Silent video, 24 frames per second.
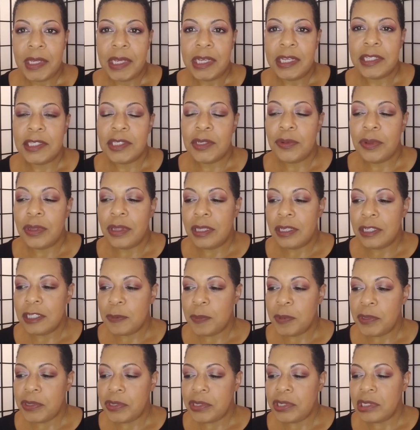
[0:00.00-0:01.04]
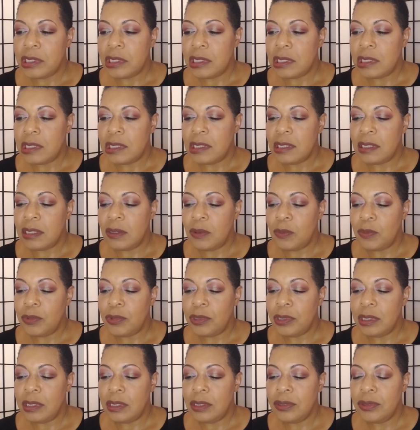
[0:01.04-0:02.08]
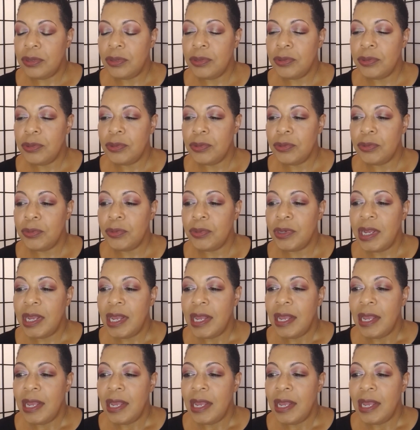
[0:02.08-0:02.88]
And so this person is someone who